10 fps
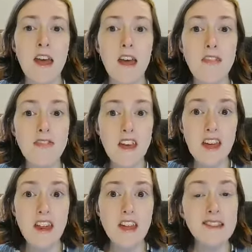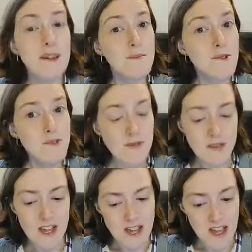And then number
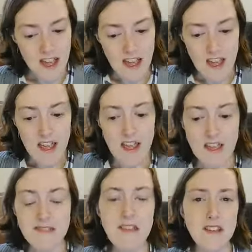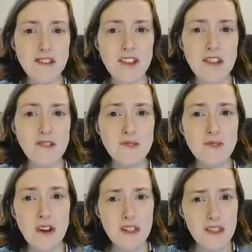three is just
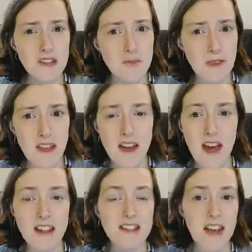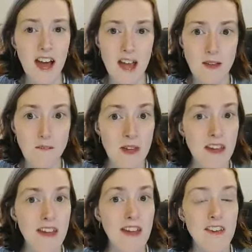do a little bit at a time.
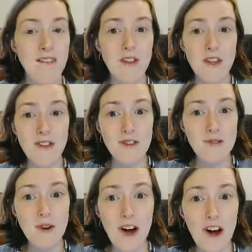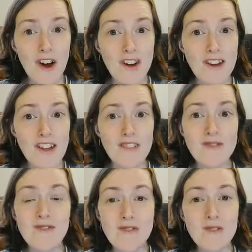If you aren't
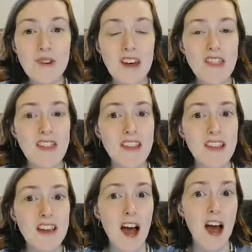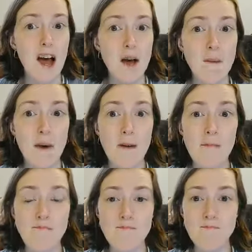into the
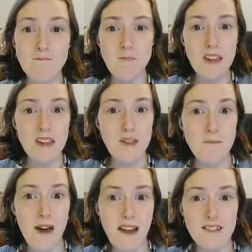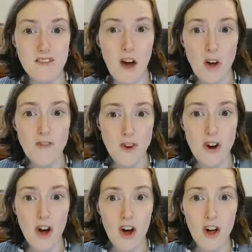big, massive
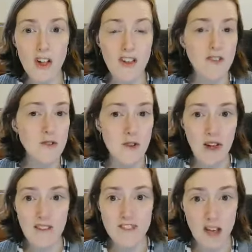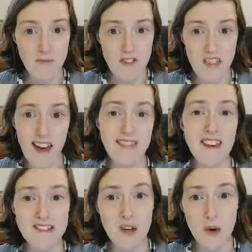overhaul, if you don't have time for that,
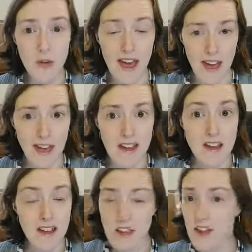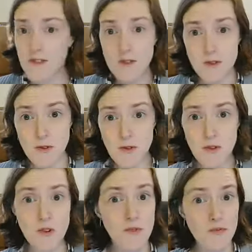that's okay. If you
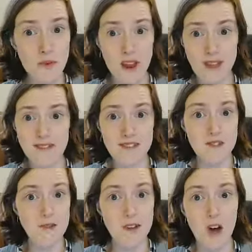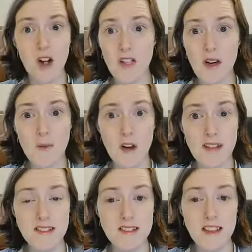do, great, do it all at
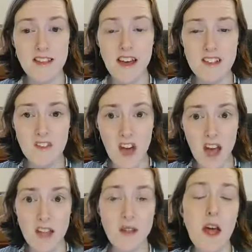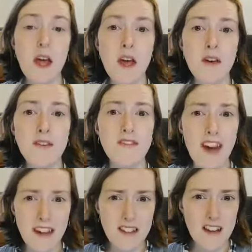once, that's fine. But
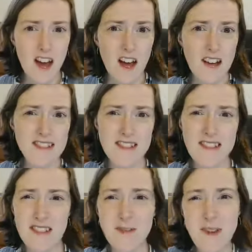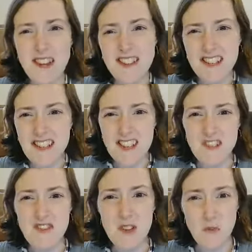that system, it just
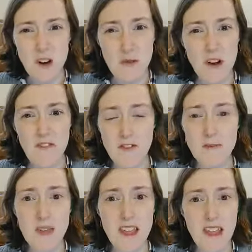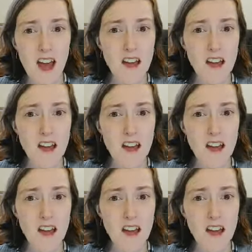doesn't really work well for me.